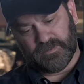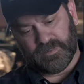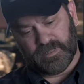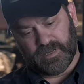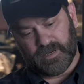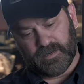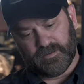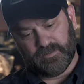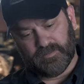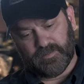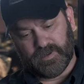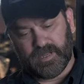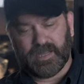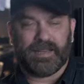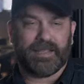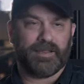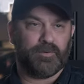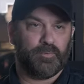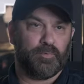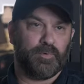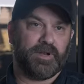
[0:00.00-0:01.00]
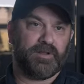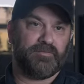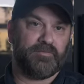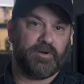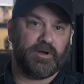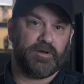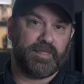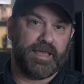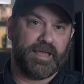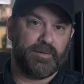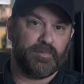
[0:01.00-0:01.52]
in there. We got to get rid of
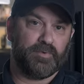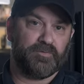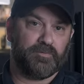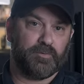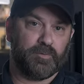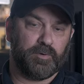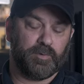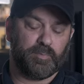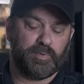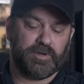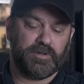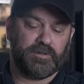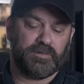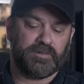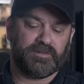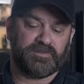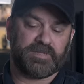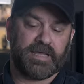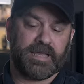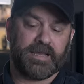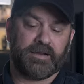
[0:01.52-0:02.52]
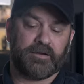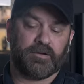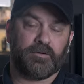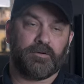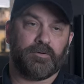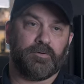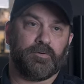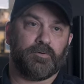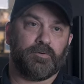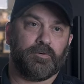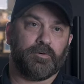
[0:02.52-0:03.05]
all that before we put it in the
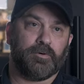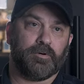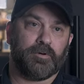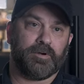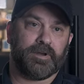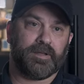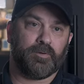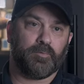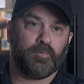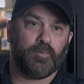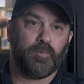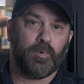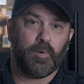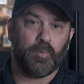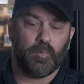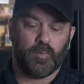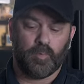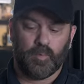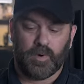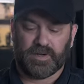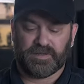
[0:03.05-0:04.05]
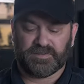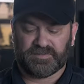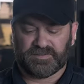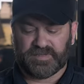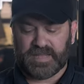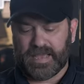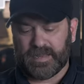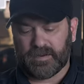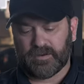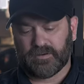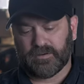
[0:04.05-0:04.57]
stacker, or it won't want to
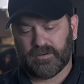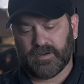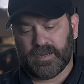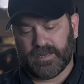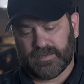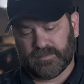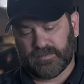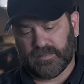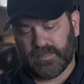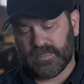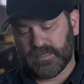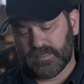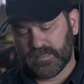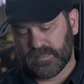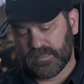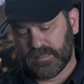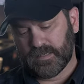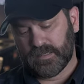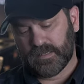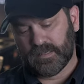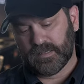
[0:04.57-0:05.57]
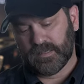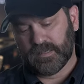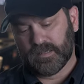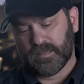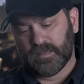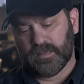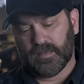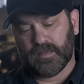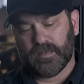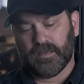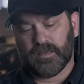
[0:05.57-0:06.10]
stack correctly.
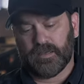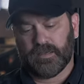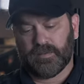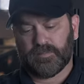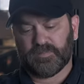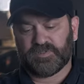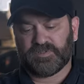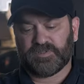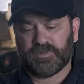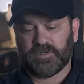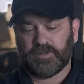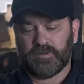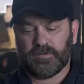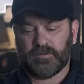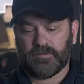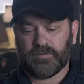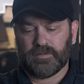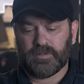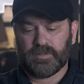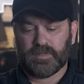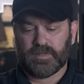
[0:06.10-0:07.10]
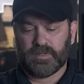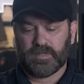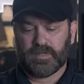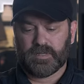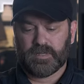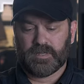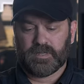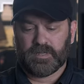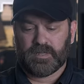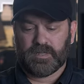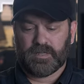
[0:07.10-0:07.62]
So
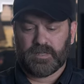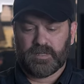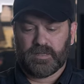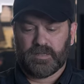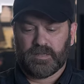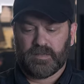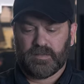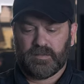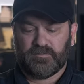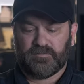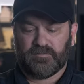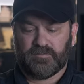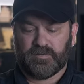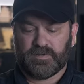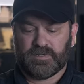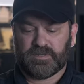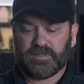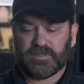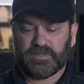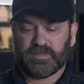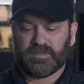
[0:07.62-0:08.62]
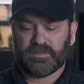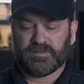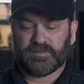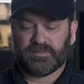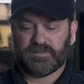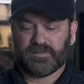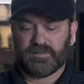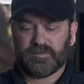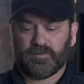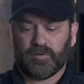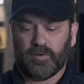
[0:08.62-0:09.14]
if we
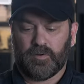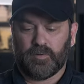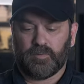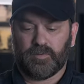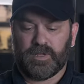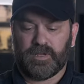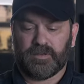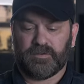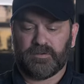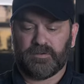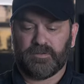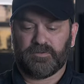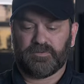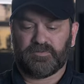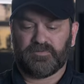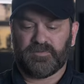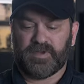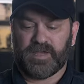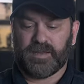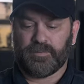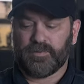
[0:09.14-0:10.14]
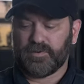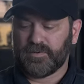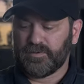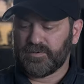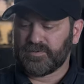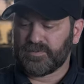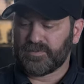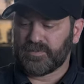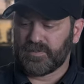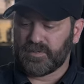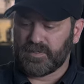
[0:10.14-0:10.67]
just hold on to those
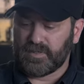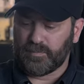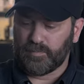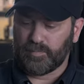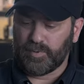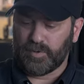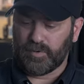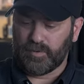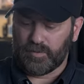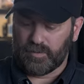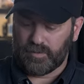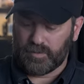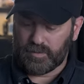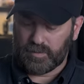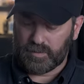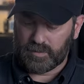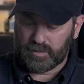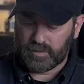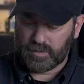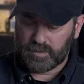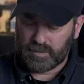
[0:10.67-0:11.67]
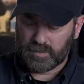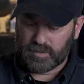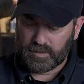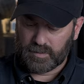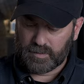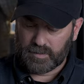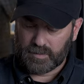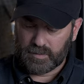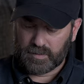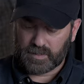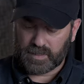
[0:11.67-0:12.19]
fibers and pull,
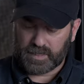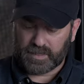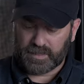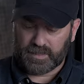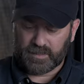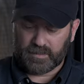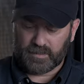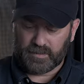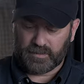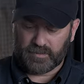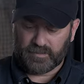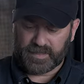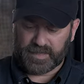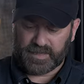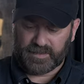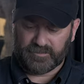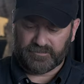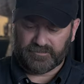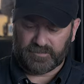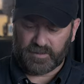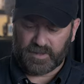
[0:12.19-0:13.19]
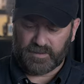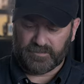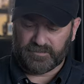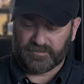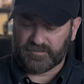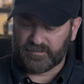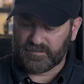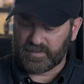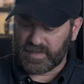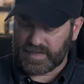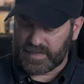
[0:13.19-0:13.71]
I get all that
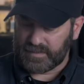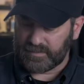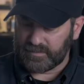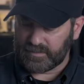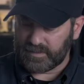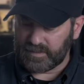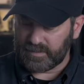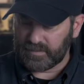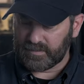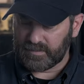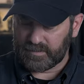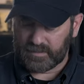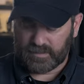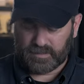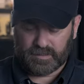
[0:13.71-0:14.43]
fluff out of there.